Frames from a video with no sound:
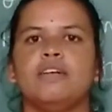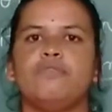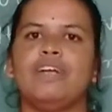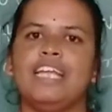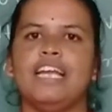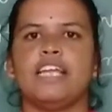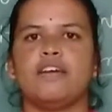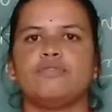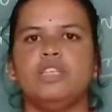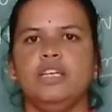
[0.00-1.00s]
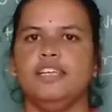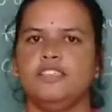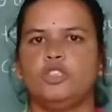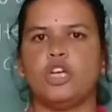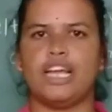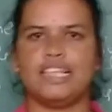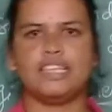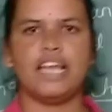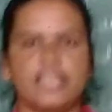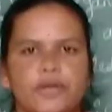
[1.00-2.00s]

fertility of the soil. Thank